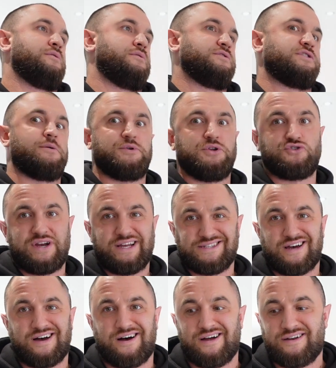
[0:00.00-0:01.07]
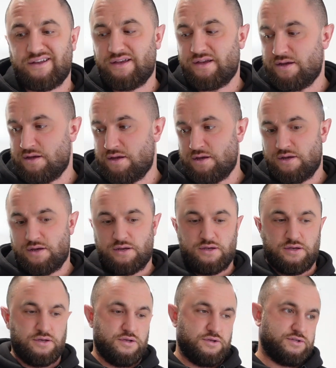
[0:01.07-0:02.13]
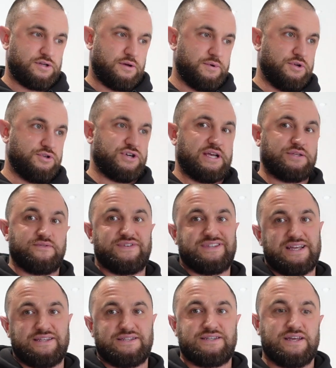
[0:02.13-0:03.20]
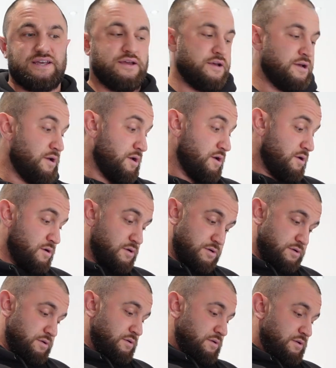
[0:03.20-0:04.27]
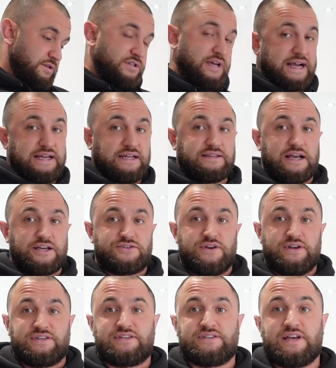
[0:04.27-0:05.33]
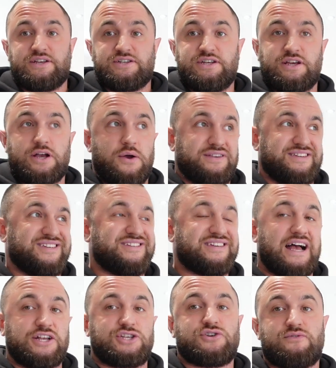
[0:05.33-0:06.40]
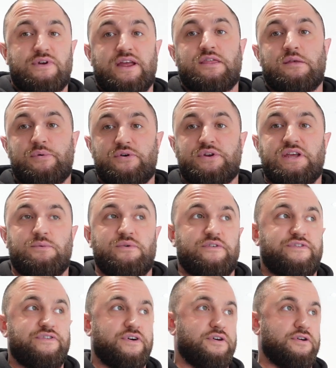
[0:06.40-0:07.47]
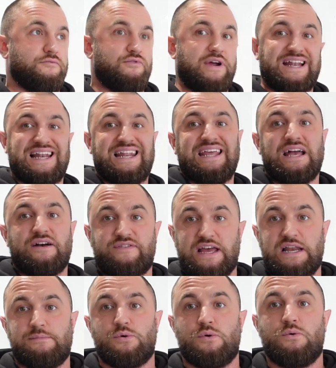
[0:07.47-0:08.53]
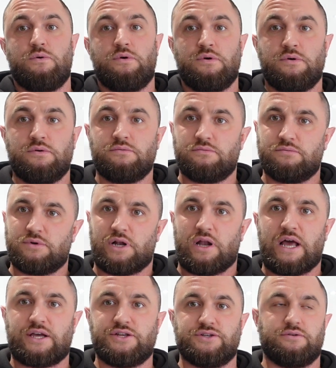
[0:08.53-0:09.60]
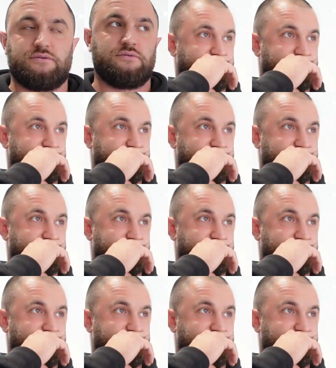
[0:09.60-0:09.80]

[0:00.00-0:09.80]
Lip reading: someone who trains hard, someone who trains with intensity, cyclic dextrin is essentially going to saturate the body with readily available glycogen.